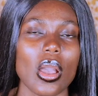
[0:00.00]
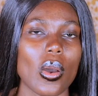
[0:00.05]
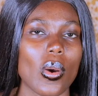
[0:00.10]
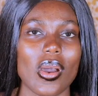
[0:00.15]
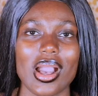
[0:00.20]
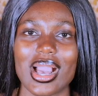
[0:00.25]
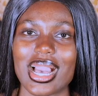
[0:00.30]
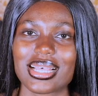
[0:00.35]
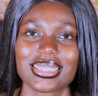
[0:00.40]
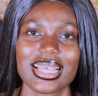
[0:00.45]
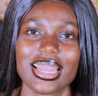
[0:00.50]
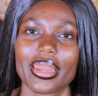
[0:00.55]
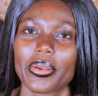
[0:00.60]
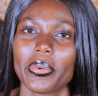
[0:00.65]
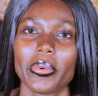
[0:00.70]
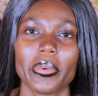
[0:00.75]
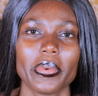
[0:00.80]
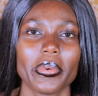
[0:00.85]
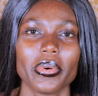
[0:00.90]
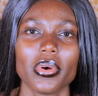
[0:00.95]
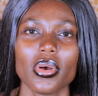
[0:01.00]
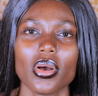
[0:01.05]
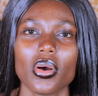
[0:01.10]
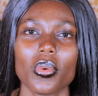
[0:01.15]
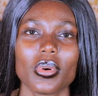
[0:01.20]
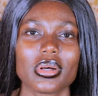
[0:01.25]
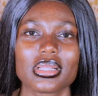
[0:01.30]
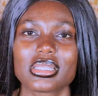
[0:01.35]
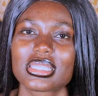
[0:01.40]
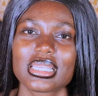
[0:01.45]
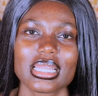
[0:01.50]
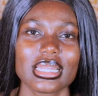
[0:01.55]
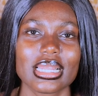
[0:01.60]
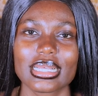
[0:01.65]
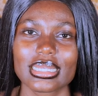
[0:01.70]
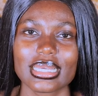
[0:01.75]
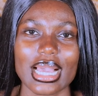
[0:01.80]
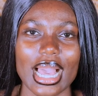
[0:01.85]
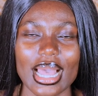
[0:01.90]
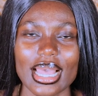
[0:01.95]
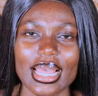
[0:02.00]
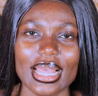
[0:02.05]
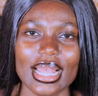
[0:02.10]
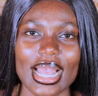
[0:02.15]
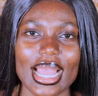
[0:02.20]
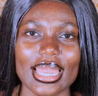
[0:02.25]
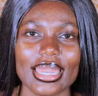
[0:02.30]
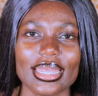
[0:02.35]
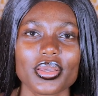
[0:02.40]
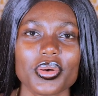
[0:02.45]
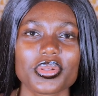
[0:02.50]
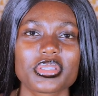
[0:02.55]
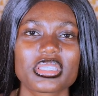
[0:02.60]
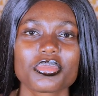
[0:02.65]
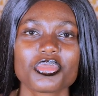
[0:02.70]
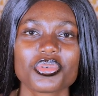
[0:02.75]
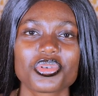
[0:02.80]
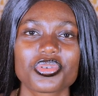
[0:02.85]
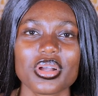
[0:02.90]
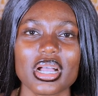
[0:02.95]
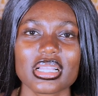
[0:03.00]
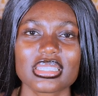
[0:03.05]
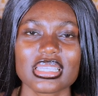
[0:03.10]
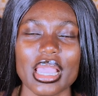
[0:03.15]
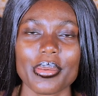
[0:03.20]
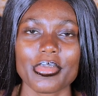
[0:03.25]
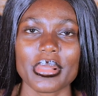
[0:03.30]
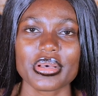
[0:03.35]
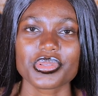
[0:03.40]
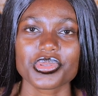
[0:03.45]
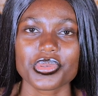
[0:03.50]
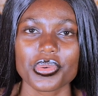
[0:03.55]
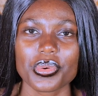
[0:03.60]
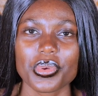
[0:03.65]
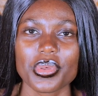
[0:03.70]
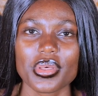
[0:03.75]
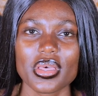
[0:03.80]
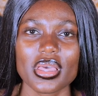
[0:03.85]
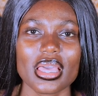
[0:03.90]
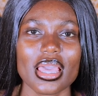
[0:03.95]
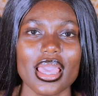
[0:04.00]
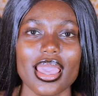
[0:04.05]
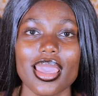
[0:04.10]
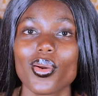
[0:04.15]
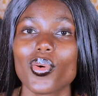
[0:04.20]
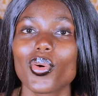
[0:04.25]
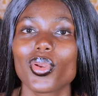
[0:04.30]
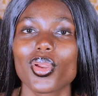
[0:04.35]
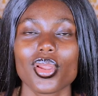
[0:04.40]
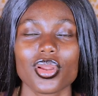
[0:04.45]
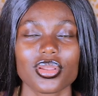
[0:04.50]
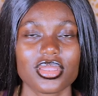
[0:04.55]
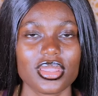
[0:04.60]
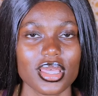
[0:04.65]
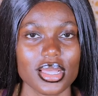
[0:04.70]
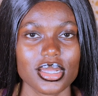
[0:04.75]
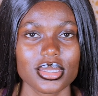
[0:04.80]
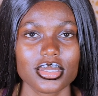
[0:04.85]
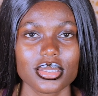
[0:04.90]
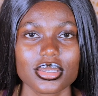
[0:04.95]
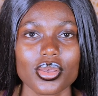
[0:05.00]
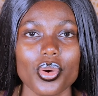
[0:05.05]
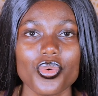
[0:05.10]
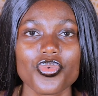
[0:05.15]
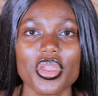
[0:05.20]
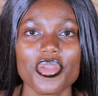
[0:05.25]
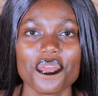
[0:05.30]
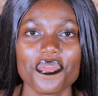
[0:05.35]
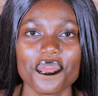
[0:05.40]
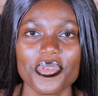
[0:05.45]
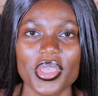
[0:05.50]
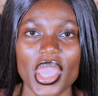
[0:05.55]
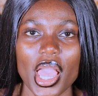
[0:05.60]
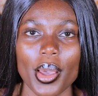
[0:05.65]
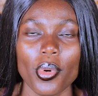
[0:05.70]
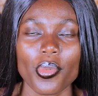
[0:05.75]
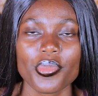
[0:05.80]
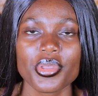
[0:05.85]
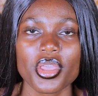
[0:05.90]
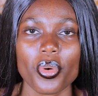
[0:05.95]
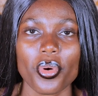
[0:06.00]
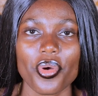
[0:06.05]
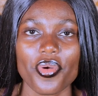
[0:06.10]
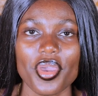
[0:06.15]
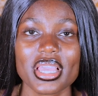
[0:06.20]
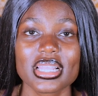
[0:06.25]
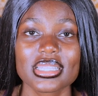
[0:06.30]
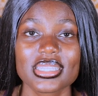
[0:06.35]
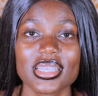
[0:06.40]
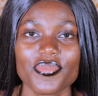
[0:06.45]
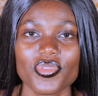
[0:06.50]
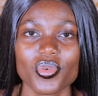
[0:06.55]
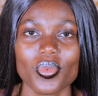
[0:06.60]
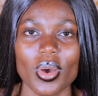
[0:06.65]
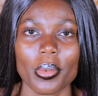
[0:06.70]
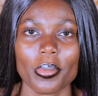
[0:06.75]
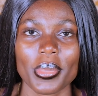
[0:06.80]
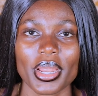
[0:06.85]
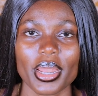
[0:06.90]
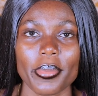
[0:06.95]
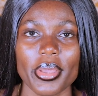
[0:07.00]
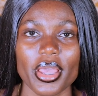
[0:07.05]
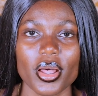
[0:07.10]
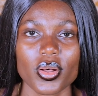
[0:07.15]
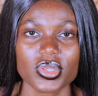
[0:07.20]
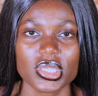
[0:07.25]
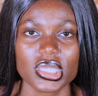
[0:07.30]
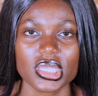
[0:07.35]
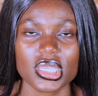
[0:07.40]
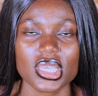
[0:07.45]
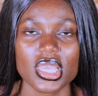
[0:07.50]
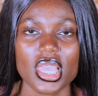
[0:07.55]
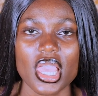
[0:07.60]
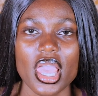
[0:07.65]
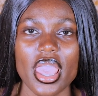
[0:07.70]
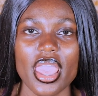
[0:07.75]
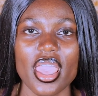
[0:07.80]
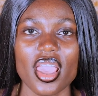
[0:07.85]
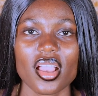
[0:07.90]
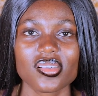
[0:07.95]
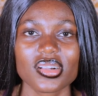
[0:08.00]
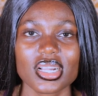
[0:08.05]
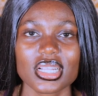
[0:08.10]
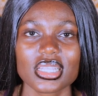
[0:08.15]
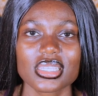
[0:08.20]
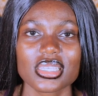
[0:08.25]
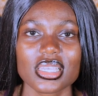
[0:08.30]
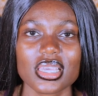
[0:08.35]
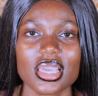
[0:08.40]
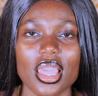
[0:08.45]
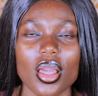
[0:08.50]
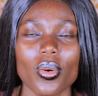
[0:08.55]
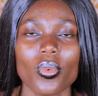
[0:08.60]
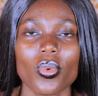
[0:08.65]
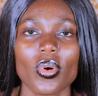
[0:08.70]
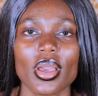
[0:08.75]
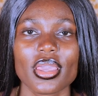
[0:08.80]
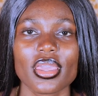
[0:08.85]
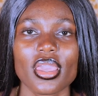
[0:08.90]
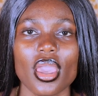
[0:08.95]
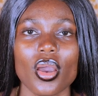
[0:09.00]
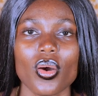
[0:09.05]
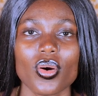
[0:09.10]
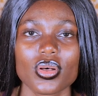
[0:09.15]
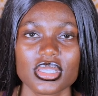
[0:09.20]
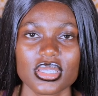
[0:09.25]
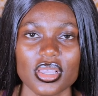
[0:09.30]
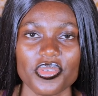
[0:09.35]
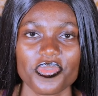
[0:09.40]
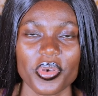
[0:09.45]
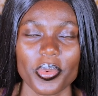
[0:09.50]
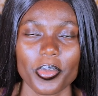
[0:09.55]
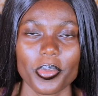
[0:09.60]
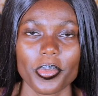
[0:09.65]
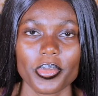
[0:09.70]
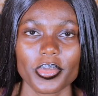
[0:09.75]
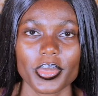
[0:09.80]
On Casano, on Tenenka, and I ought to look at time, I saw a whole lot of things. So, we fear, mommy, and cover interview at Madame Elsie, a grand say, a war, a hot effort.